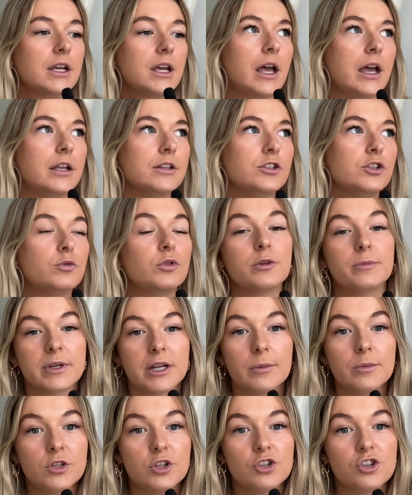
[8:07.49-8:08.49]
that you want to
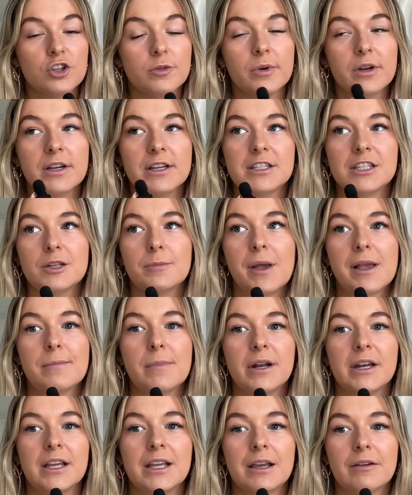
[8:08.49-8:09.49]
become a YouTuber is to make
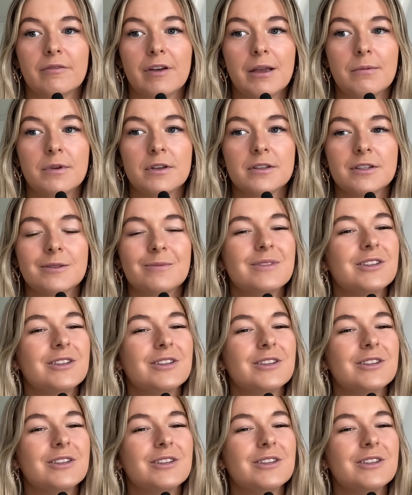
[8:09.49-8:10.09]
money and get famous,